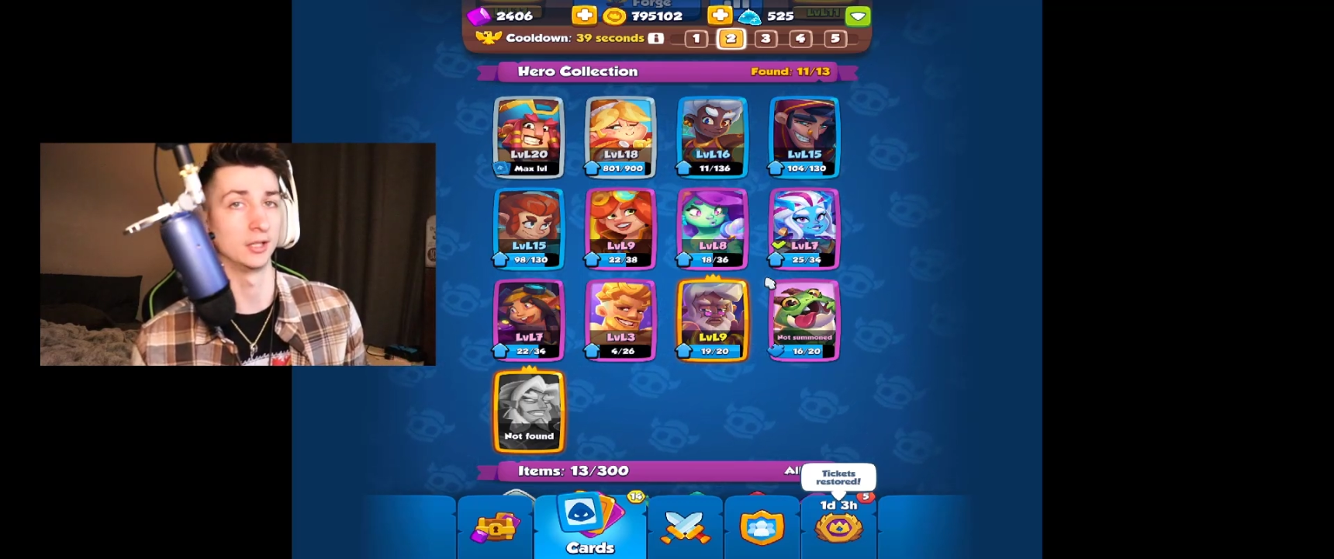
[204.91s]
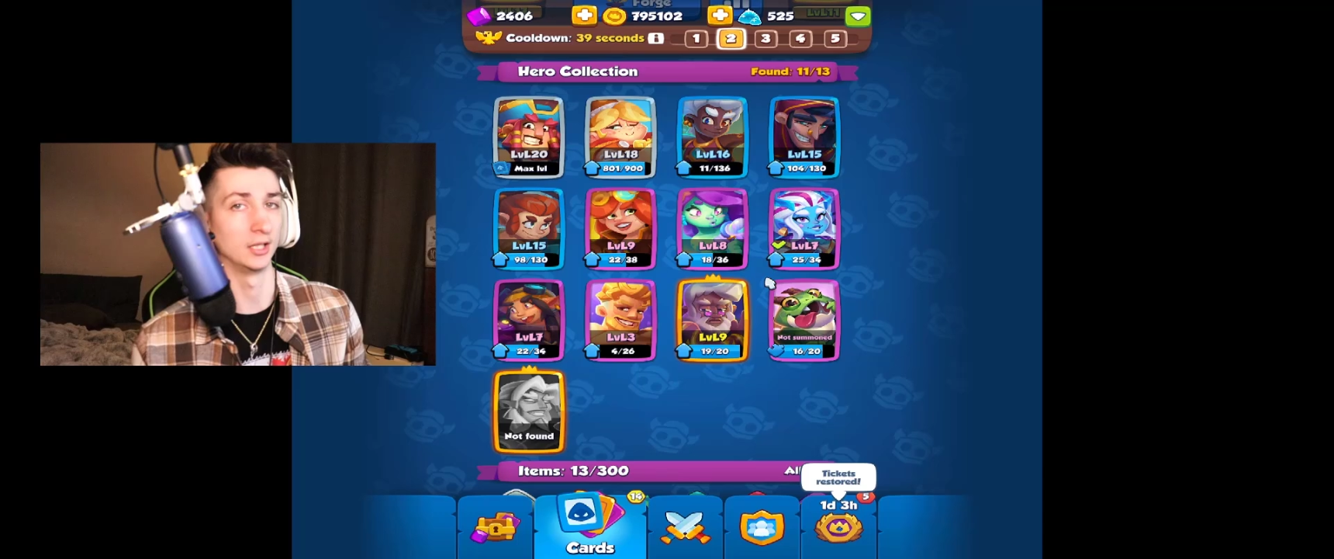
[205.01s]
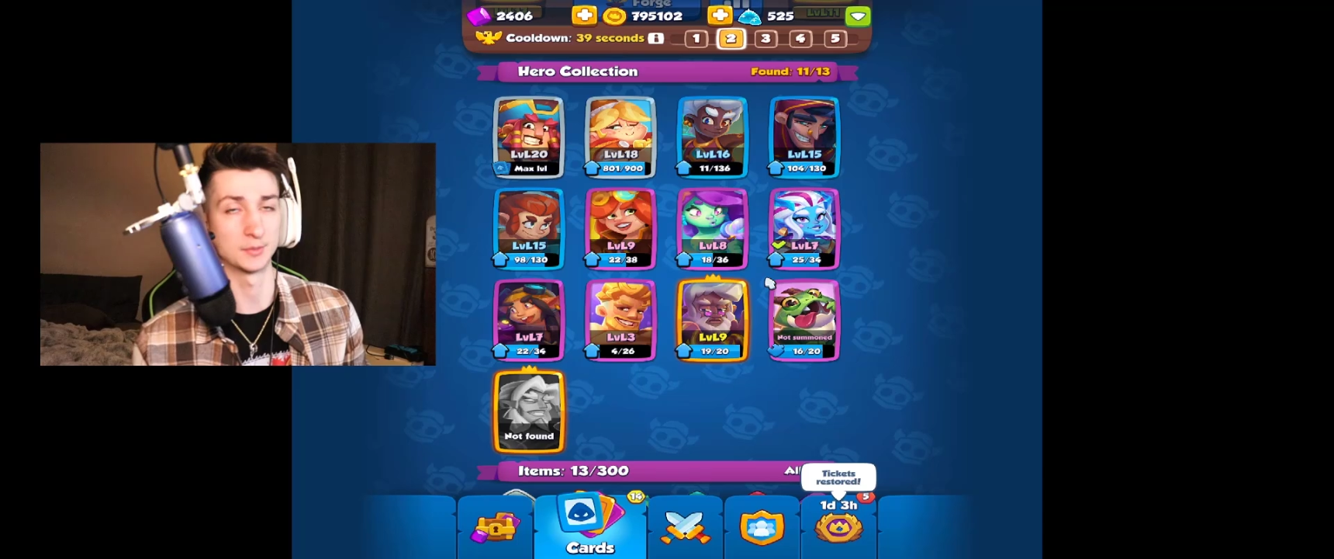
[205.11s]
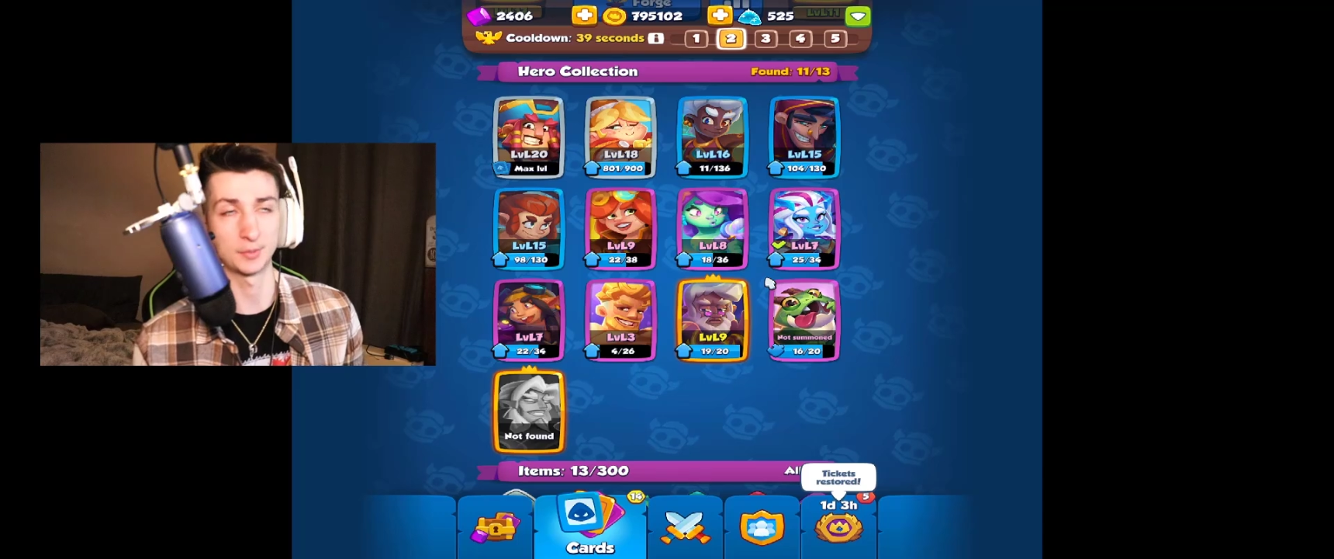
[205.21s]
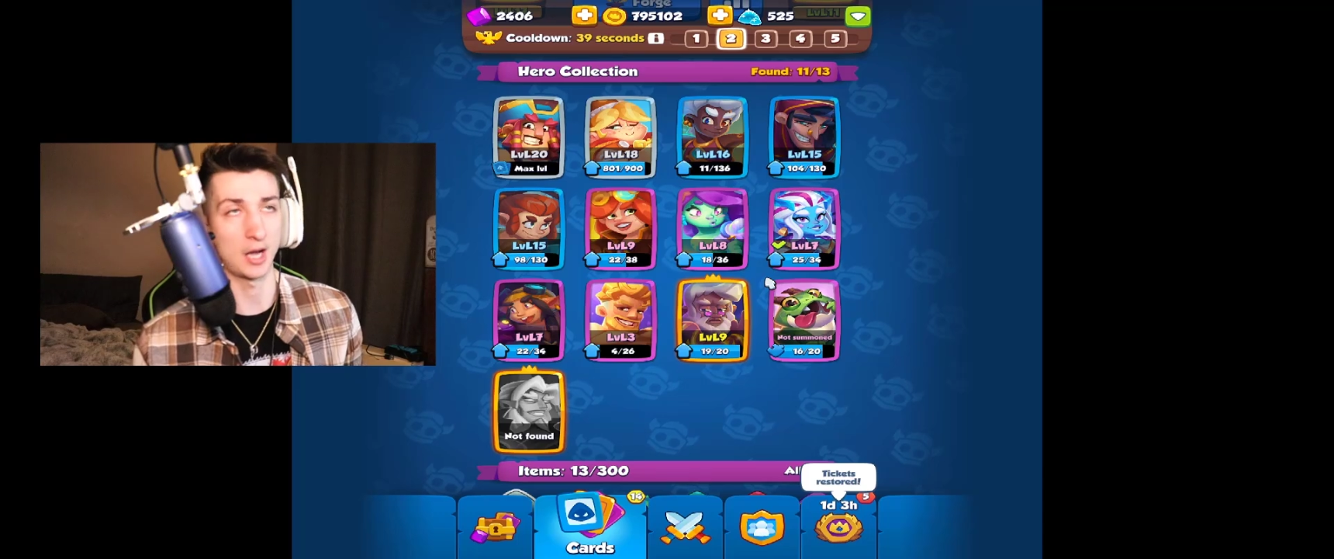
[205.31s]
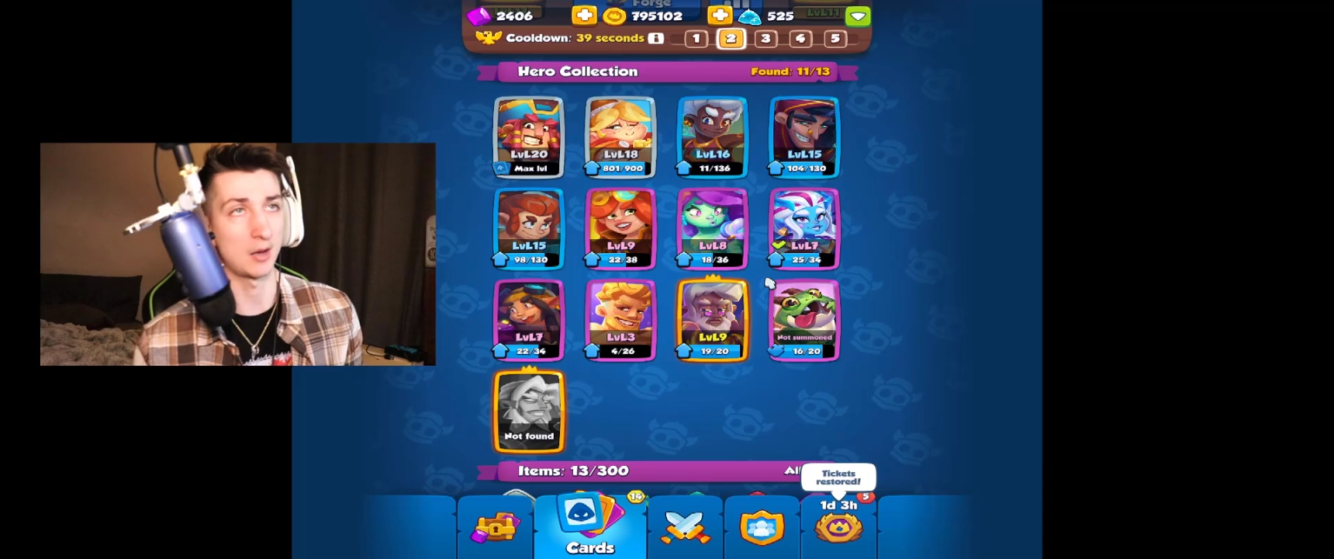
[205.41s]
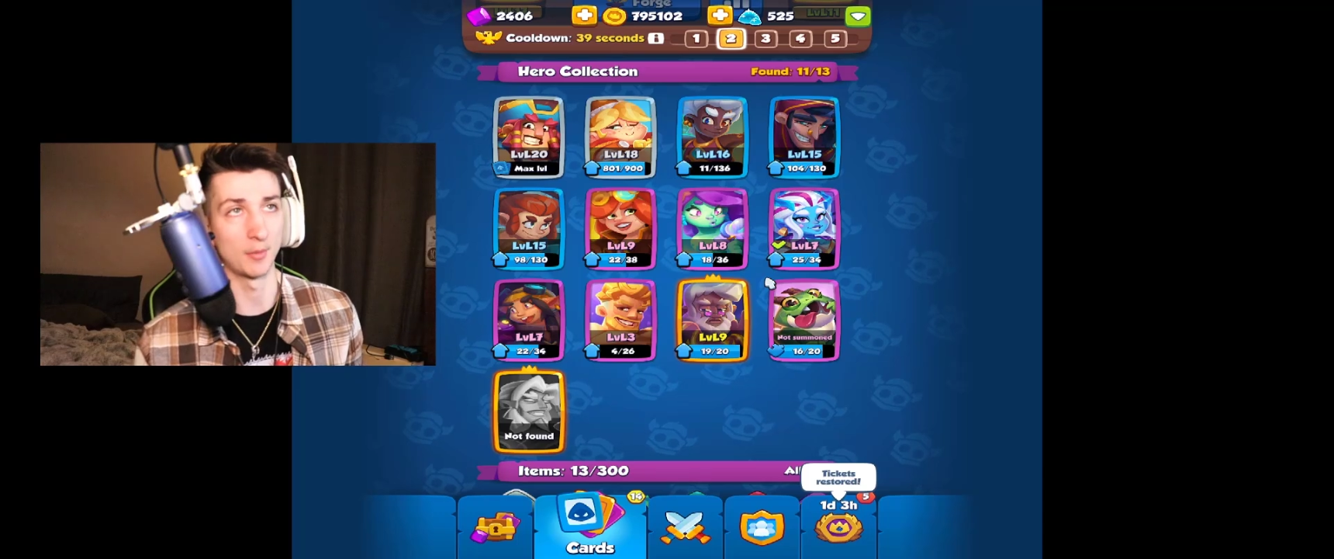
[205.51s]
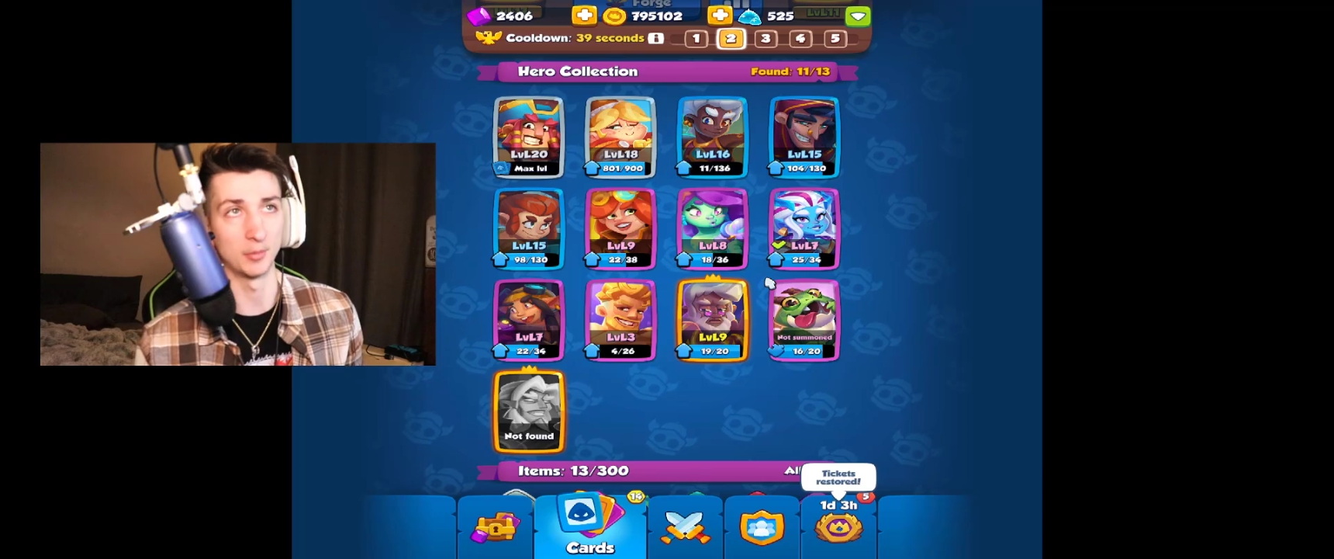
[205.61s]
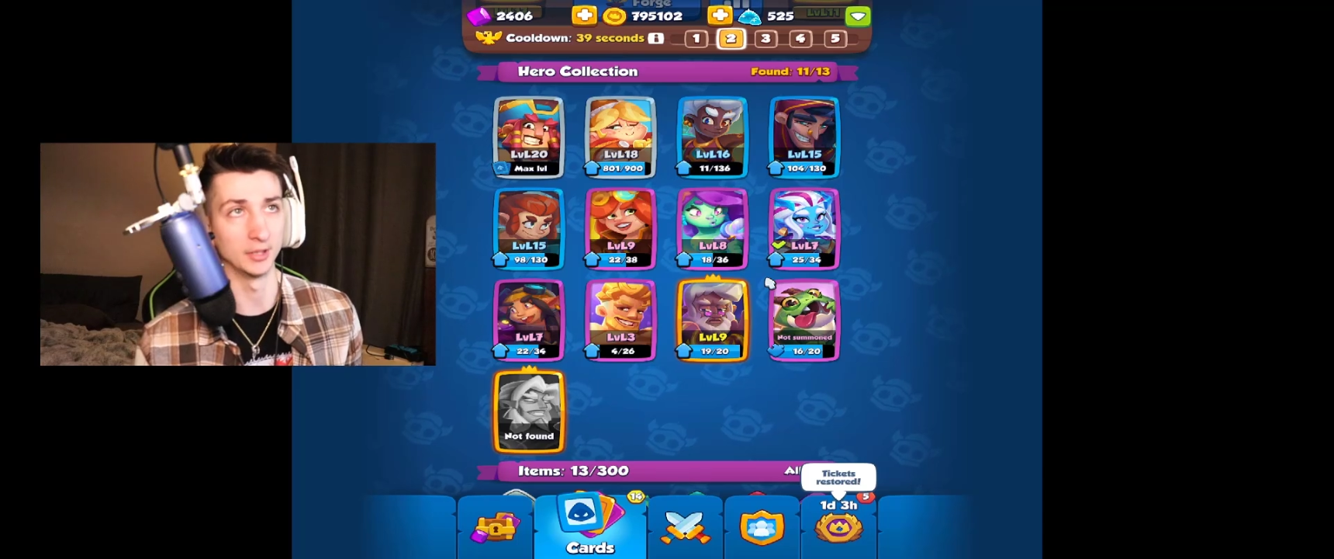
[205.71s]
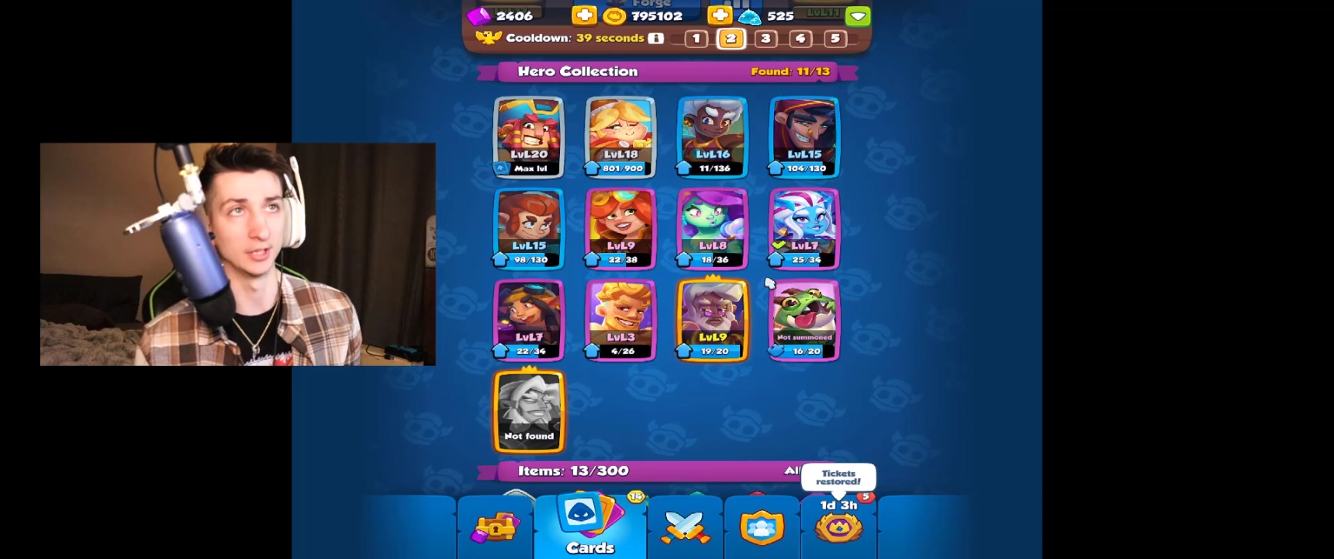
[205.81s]
it's
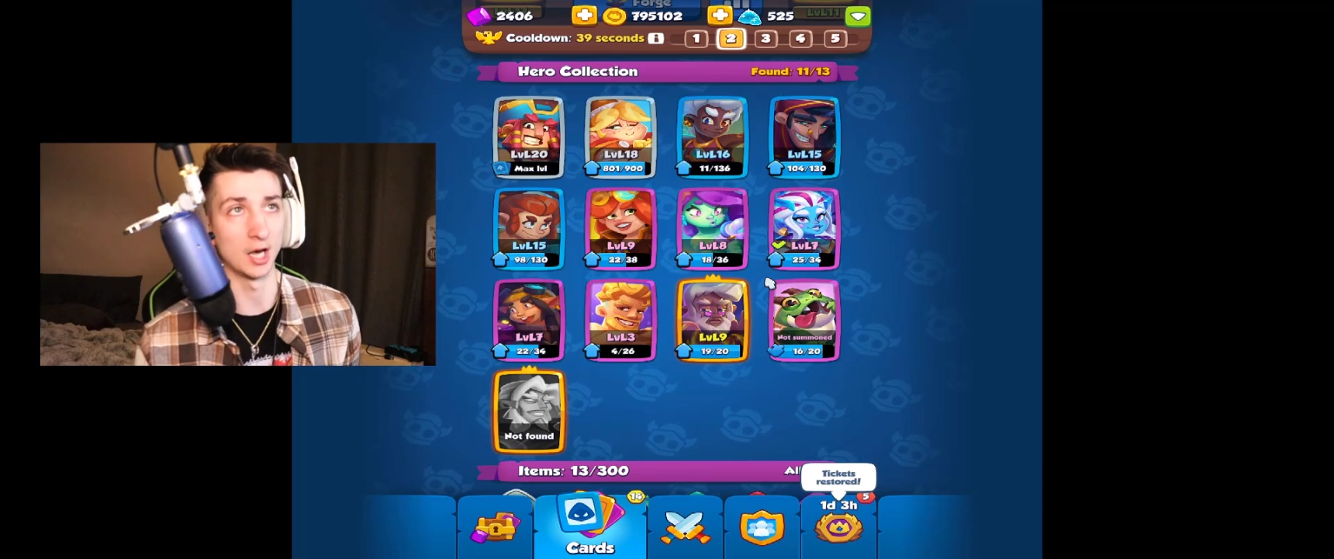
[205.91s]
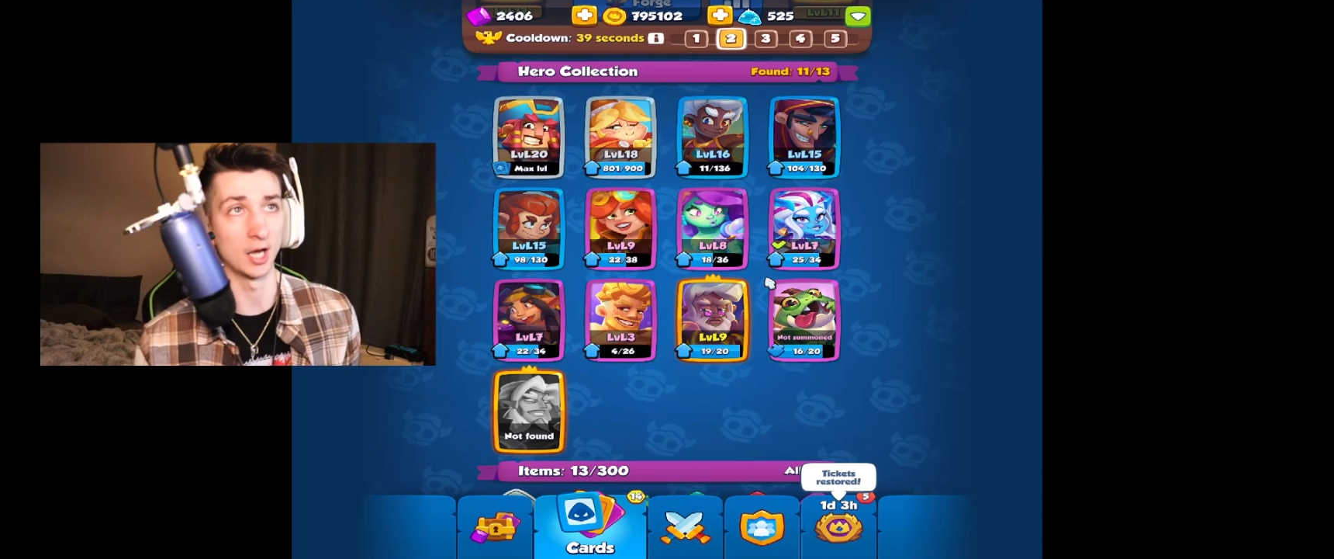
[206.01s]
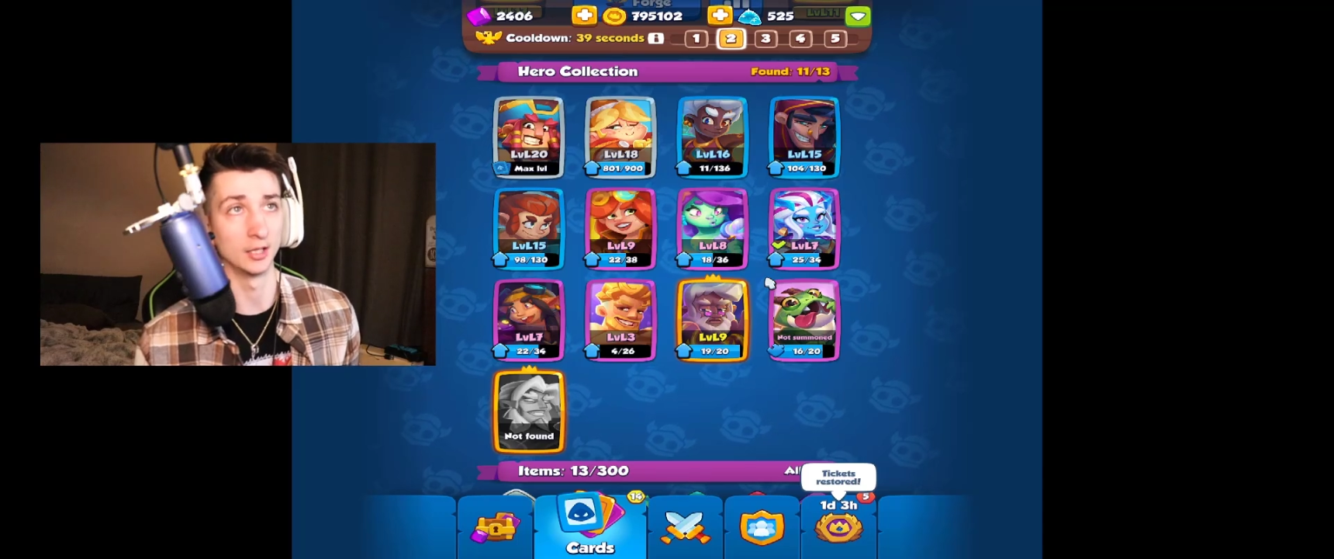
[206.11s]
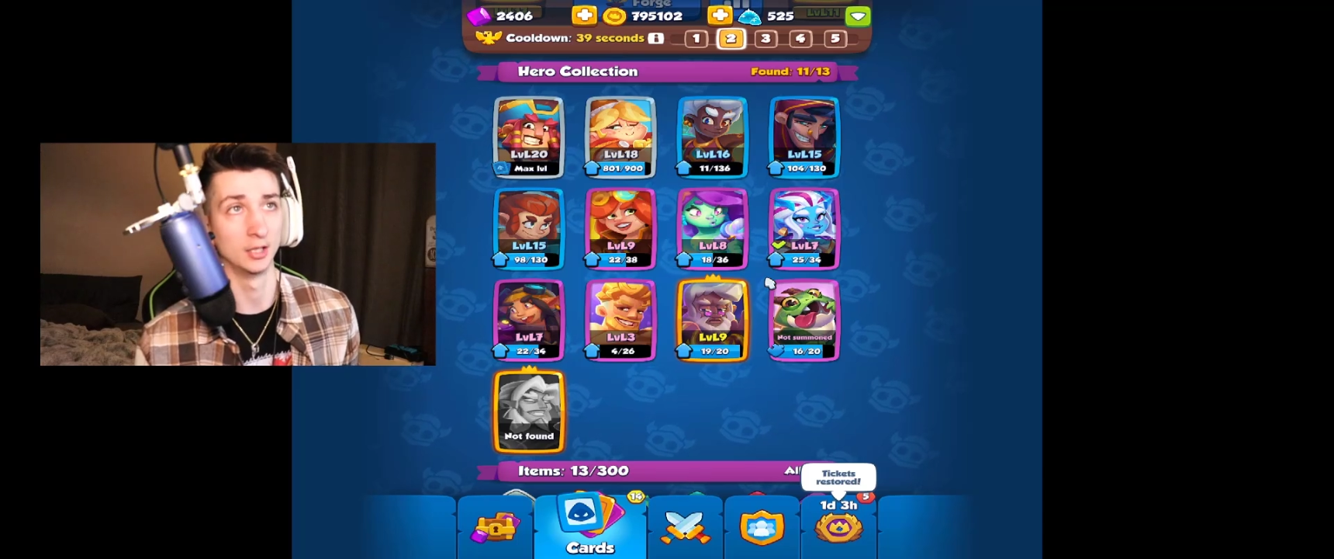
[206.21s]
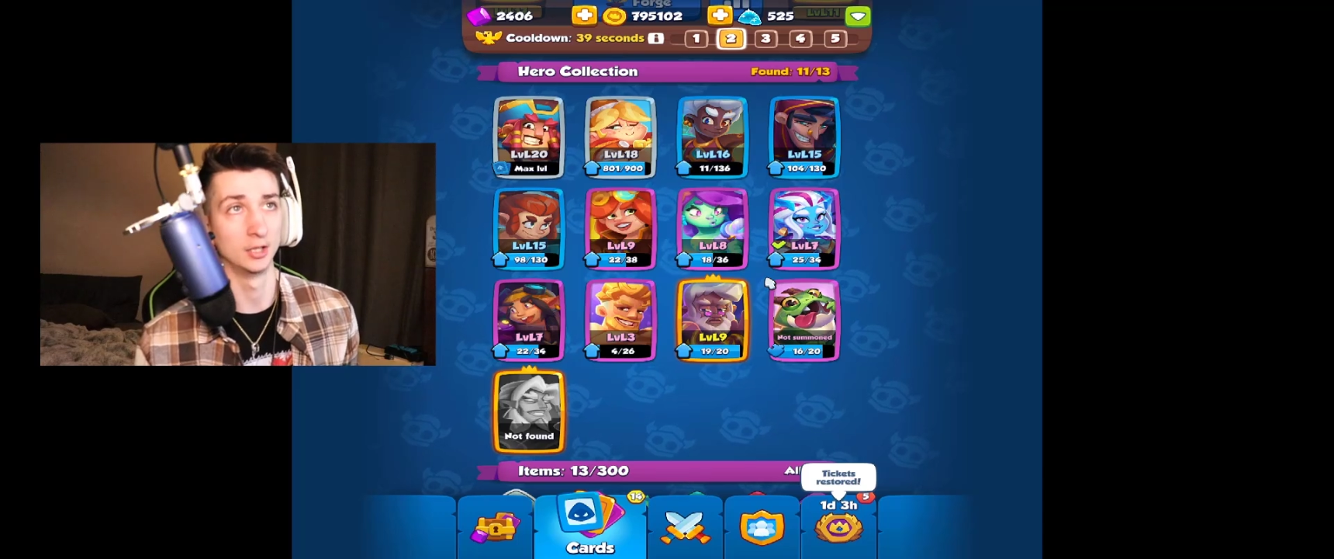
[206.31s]
probably not.